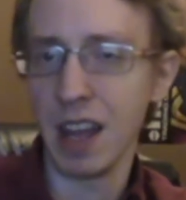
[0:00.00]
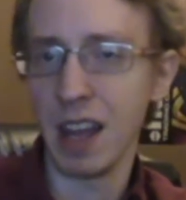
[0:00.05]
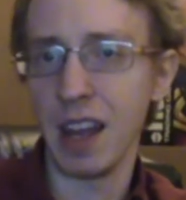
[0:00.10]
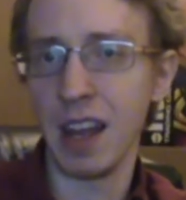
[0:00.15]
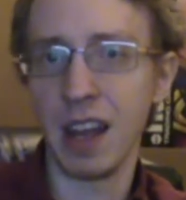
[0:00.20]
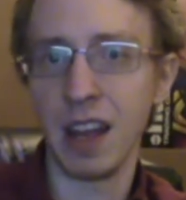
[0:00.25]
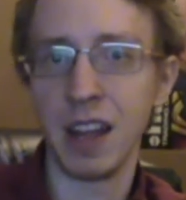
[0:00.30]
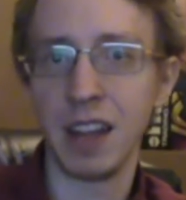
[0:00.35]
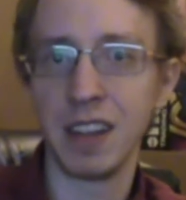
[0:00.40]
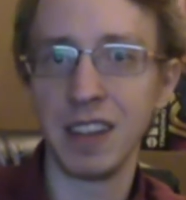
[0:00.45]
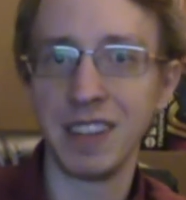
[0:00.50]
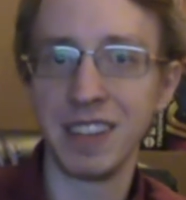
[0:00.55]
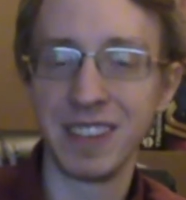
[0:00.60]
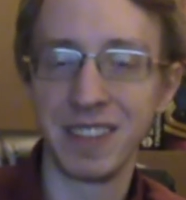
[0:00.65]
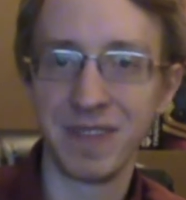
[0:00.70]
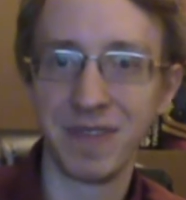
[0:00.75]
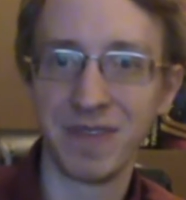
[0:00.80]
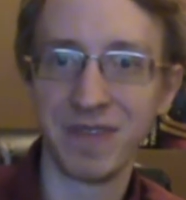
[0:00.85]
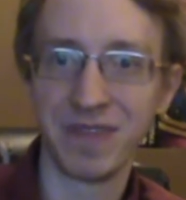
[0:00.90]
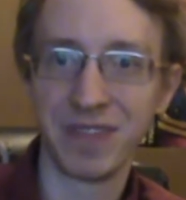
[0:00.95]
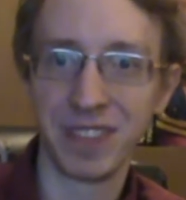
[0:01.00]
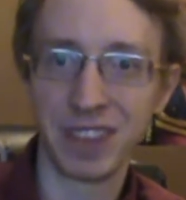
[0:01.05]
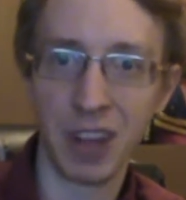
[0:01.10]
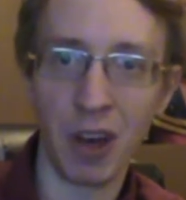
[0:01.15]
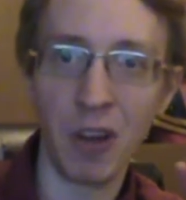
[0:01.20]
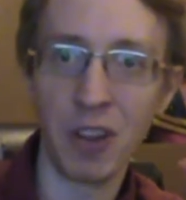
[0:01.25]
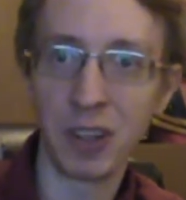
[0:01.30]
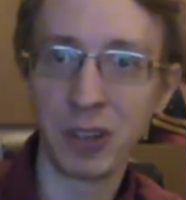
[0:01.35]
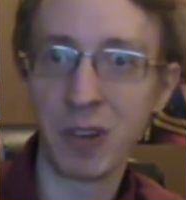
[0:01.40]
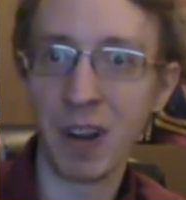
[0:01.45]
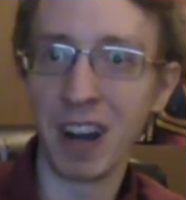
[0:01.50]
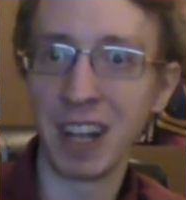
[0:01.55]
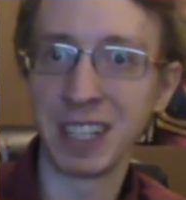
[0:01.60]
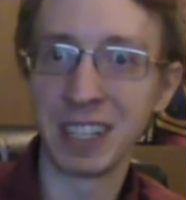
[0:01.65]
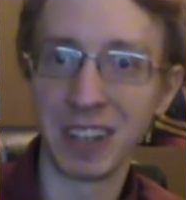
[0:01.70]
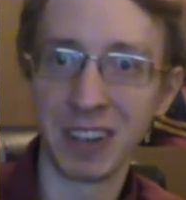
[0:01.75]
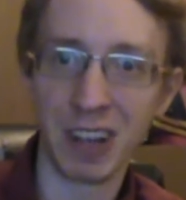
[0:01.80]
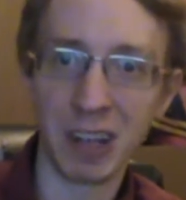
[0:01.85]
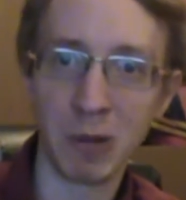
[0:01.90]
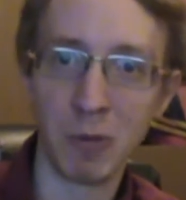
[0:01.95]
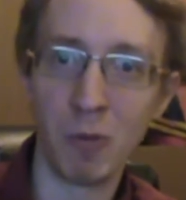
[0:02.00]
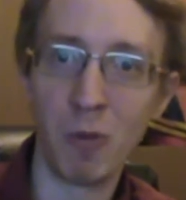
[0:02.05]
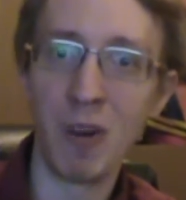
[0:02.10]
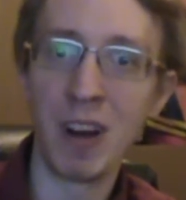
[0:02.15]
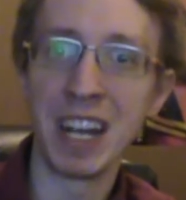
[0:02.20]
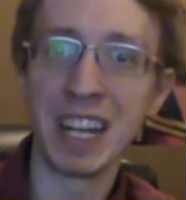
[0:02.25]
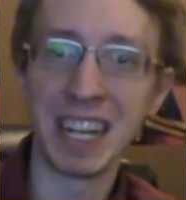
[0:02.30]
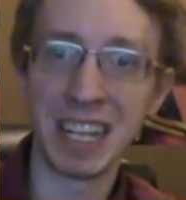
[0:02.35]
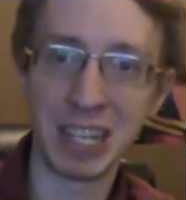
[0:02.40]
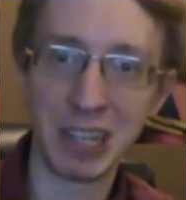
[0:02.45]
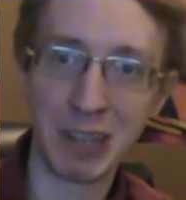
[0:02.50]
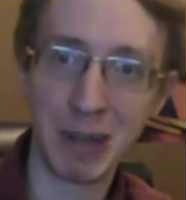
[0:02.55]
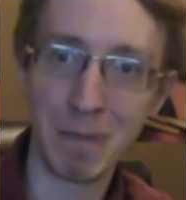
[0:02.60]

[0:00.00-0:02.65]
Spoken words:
And all the credits are like white, and you